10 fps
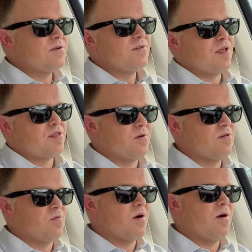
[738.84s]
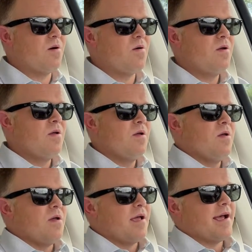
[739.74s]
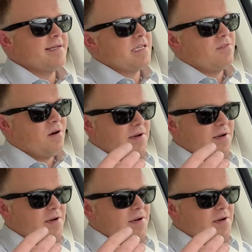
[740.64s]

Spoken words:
the third row, as I've already